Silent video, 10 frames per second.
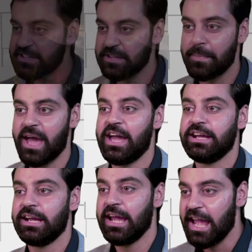with a
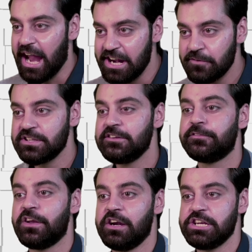bang, end it with a
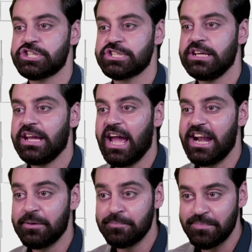flourish,
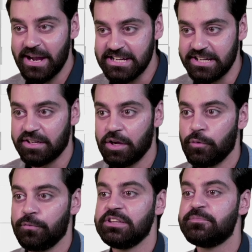and embed
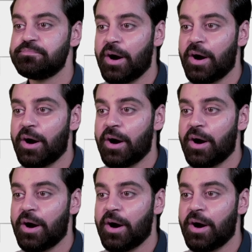it with